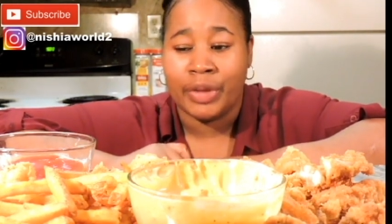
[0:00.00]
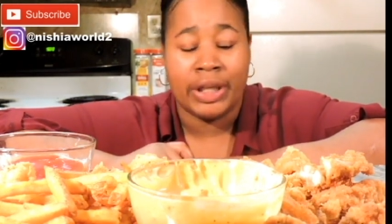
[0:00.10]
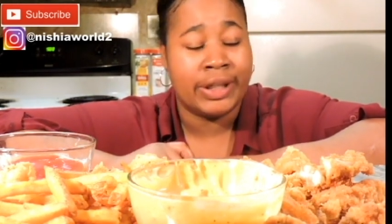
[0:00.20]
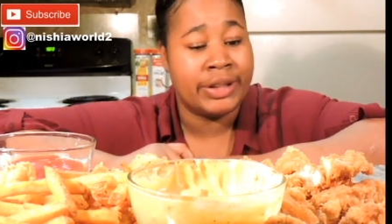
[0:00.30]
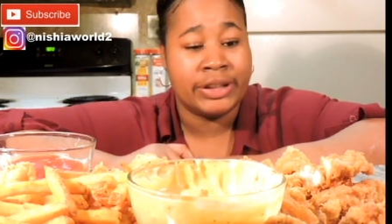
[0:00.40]

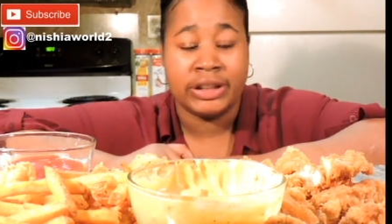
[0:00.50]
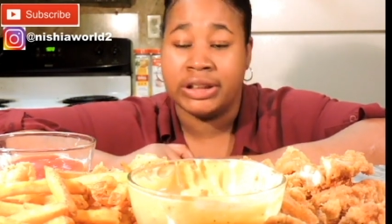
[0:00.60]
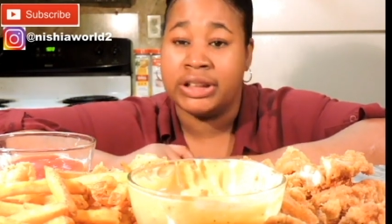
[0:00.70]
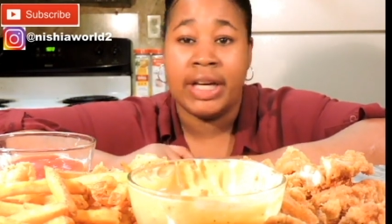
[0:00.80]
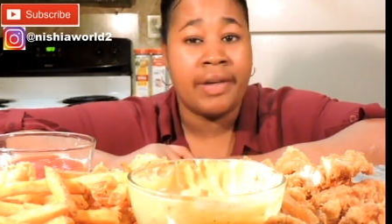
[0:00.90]

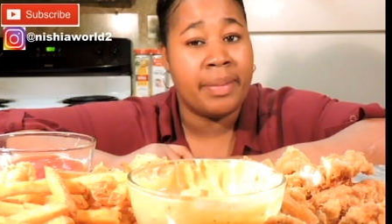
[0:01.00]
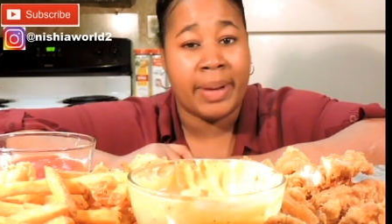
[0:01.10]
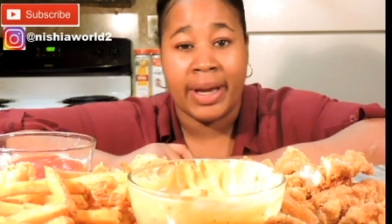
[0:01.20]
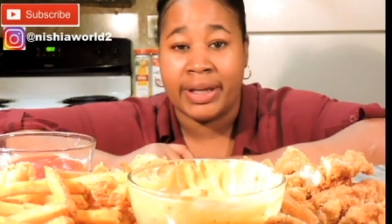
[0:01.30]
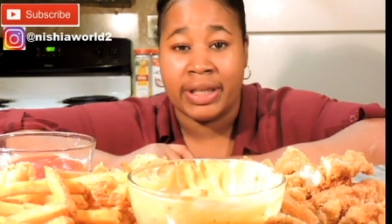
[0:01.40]
Honey,
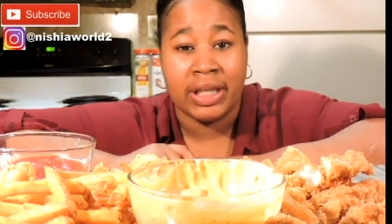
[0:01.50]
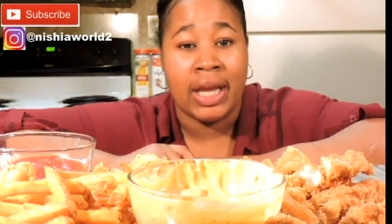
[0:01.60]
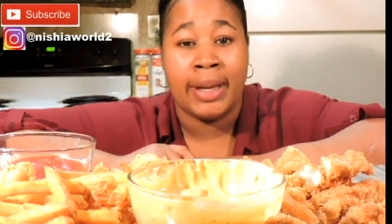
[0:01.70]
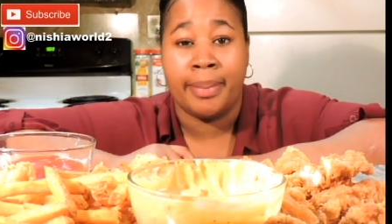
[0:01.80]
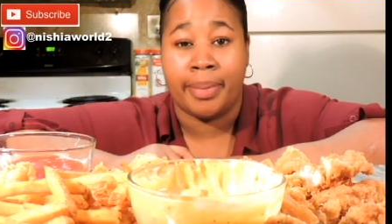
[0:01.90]
everybody need
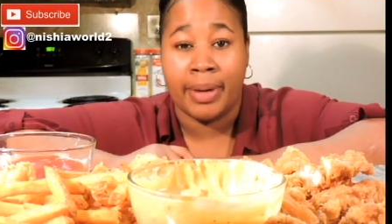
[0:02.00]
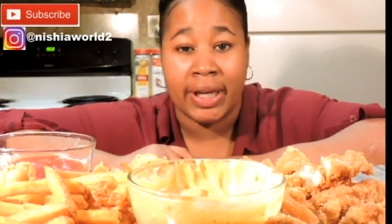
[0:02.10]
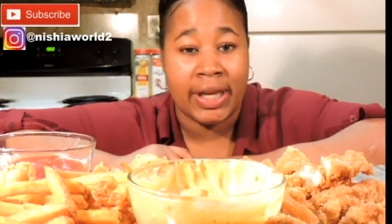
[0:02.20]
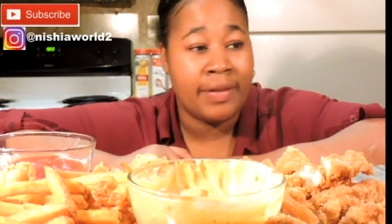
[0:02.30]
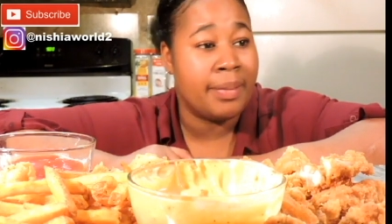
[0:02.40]
a
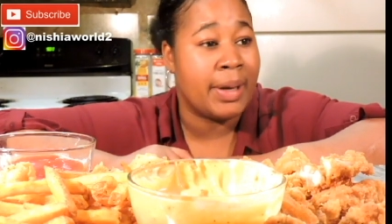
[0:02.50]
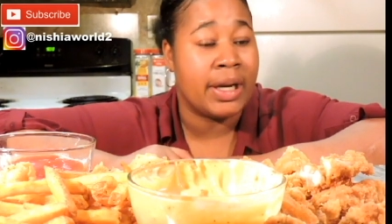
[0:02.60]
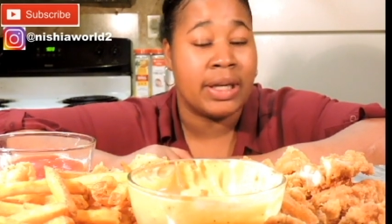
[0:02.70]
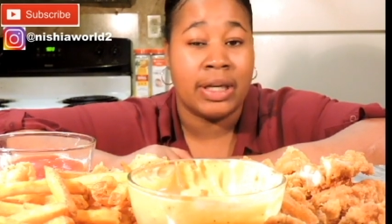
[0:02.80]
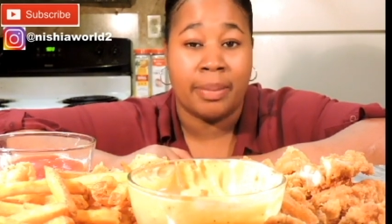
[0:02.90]
break.
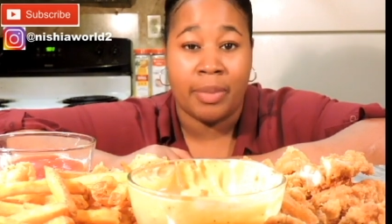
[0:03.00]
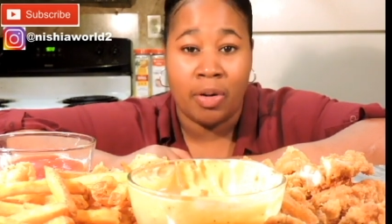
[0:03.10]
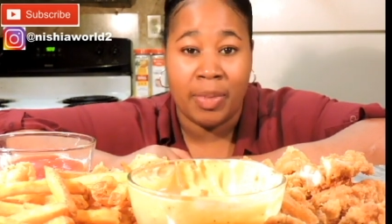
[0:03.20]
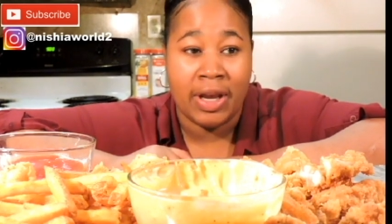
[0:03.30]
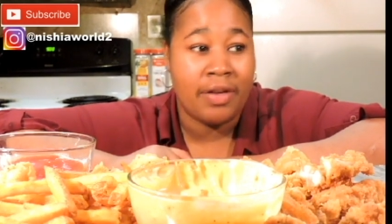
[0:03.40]
Everybody need a
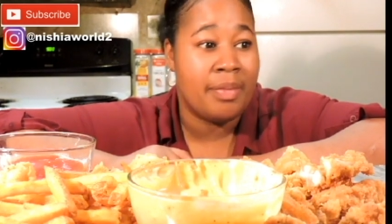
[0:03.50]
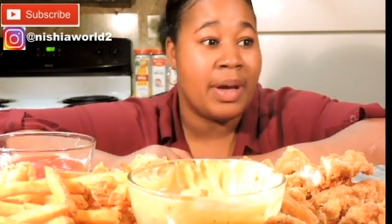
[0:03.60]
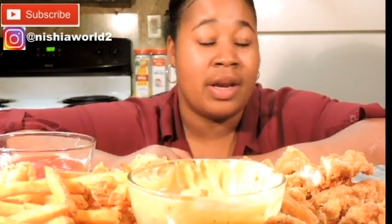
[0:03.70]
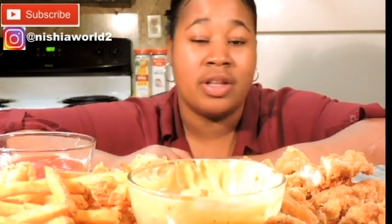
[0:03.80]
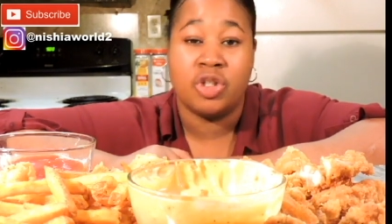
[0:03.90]
moment.
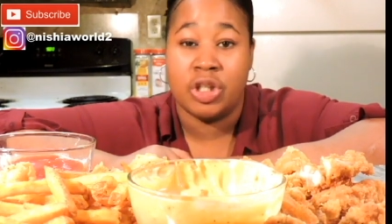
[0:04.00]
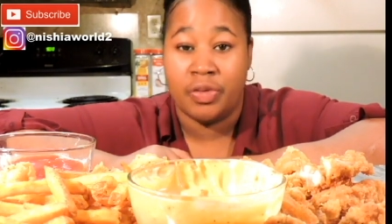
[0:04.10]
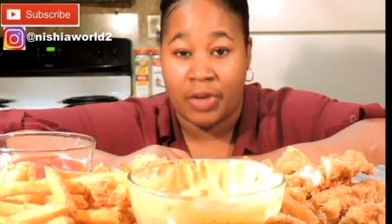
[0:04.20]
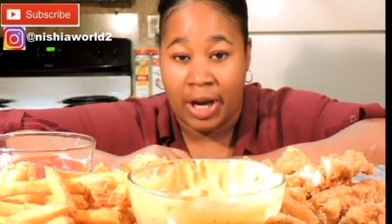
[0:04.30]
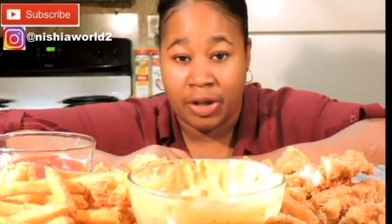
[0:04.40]
Everybody need to
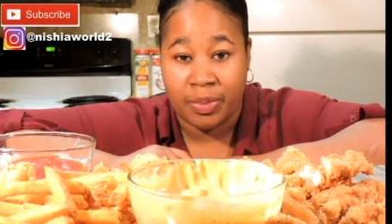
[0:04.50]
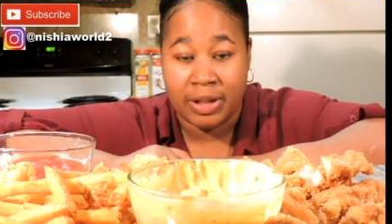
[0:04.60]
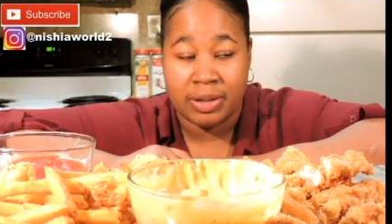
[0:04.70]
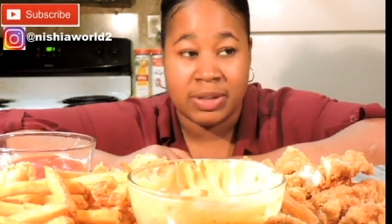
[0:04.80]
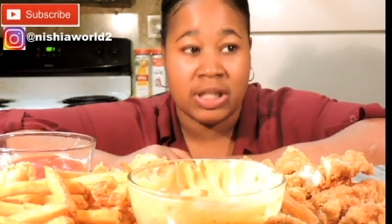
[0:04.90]

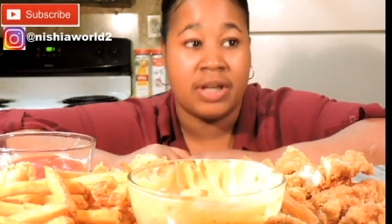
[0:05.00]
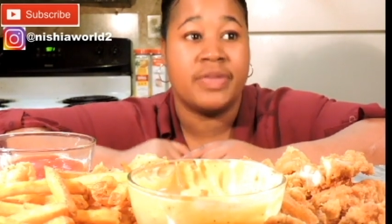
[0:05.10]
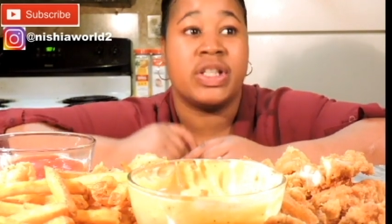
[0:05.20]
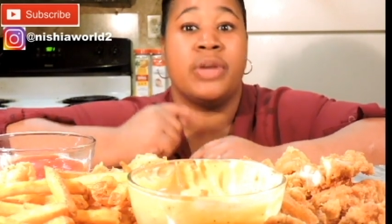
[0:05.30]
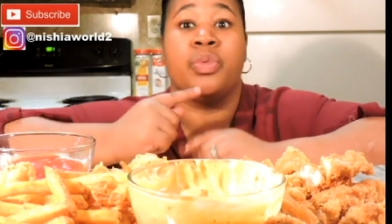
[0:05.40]
evaluate themselves and